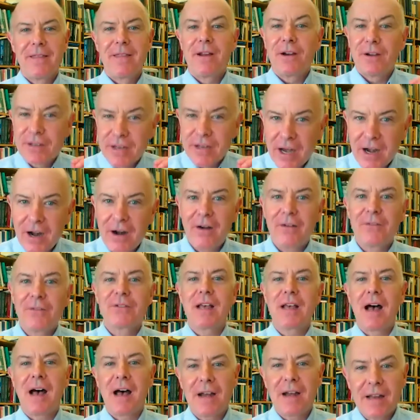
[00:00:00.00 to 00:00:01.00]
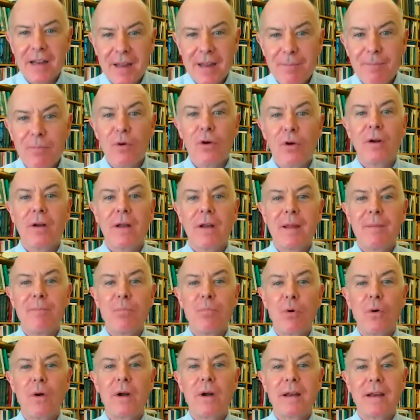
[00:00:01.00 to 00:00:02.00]
their tariffs on Im-
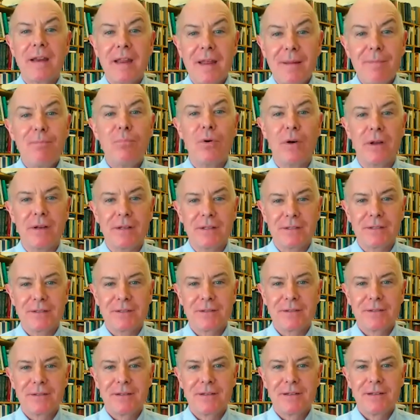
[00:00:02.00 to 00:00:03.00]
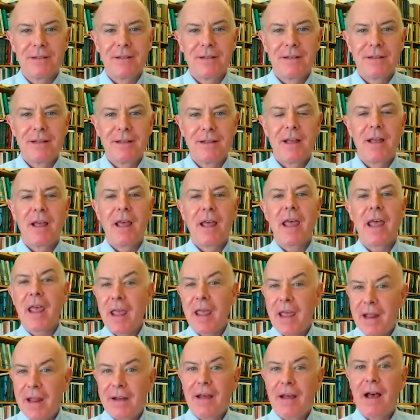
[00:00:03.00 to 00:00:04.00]
imported inputs
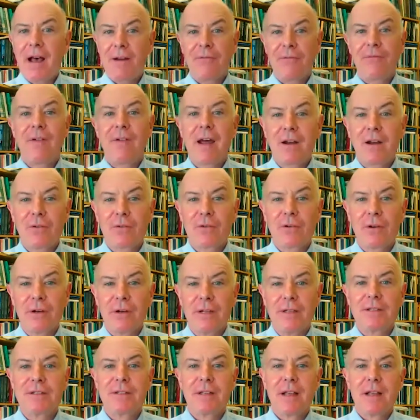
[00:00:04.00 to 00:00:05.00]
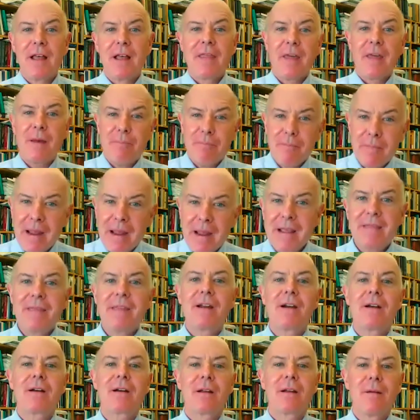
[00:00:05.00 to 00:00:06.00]
and on final goods that made
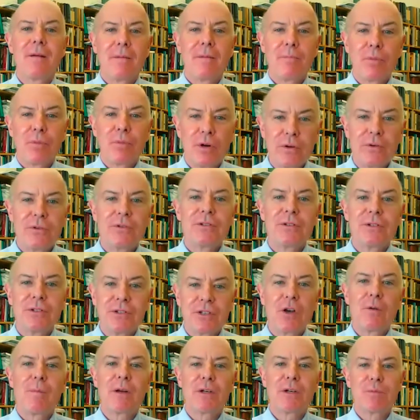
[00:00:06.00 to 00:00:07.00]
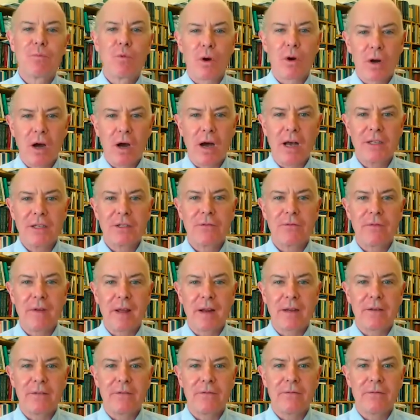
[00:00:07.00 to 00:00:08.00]
their producers so much more cost
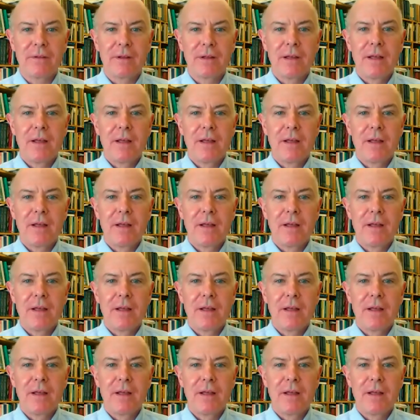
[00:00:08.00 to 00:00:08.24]
effective